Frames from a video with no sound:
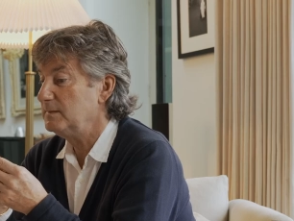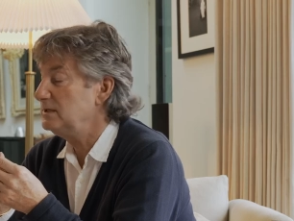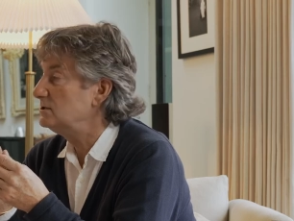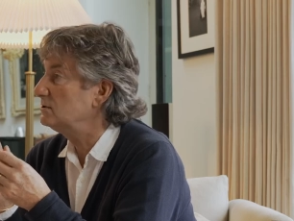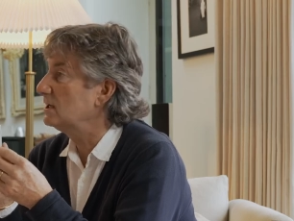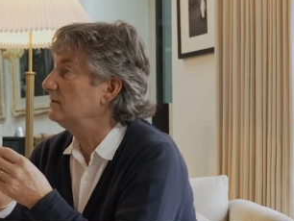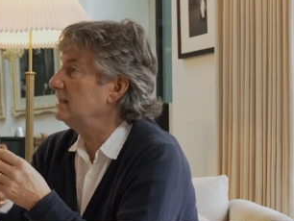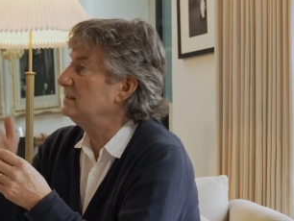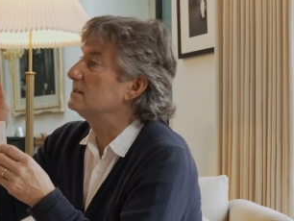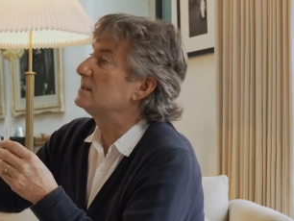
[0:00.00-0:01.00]
means you don't
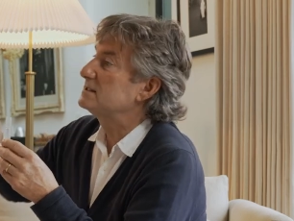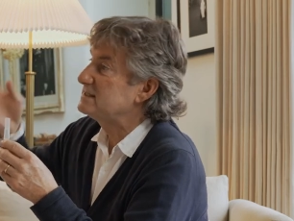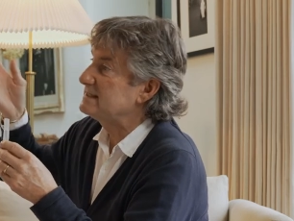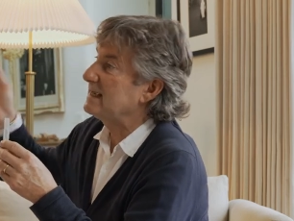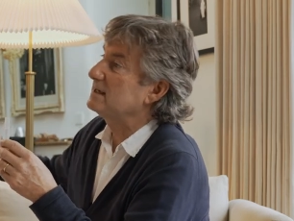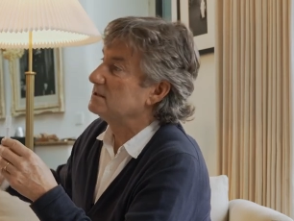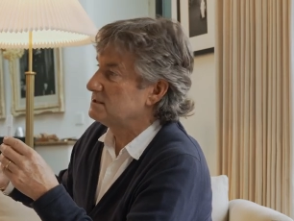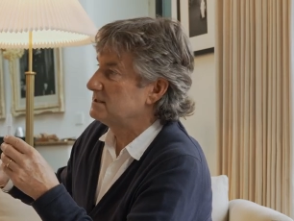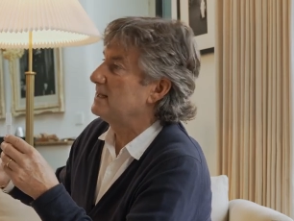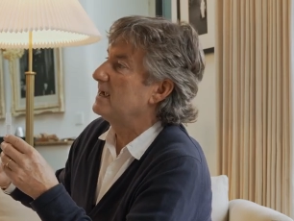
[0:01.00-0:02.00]
need a second
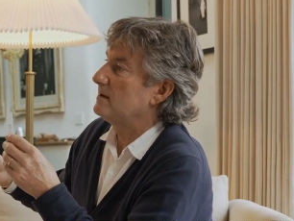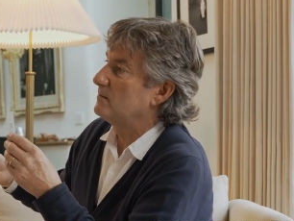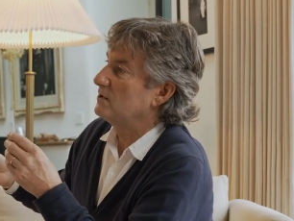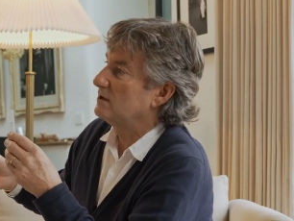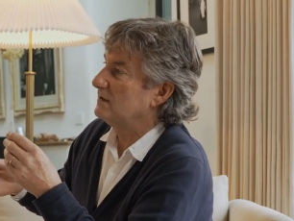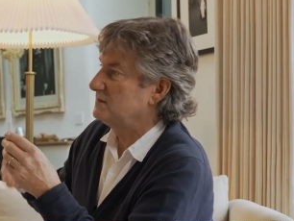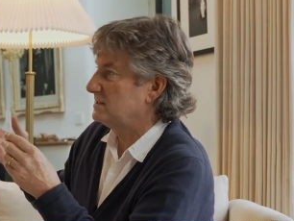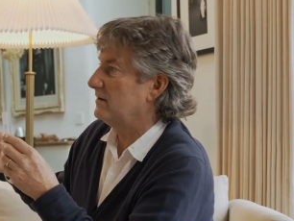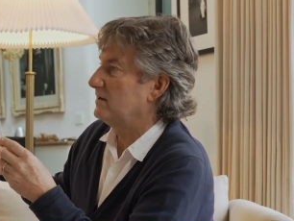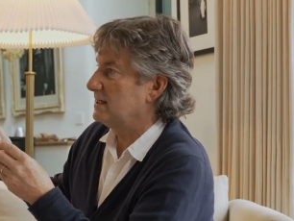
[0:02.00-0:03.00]
step of
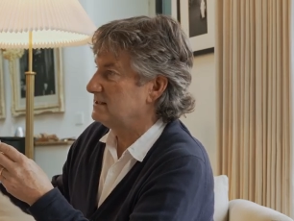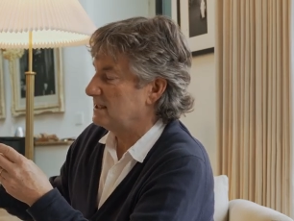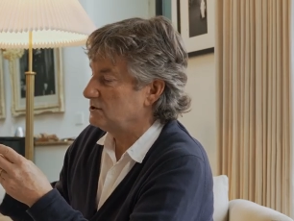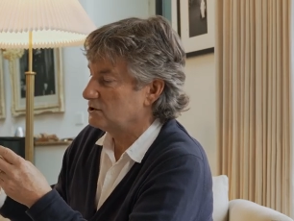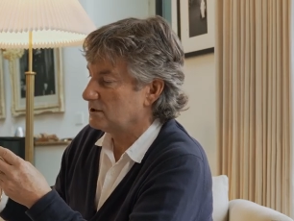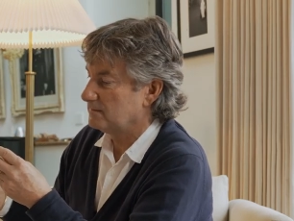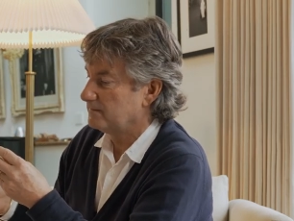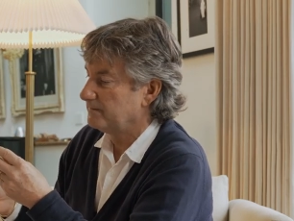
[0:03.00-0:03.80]
sterilization.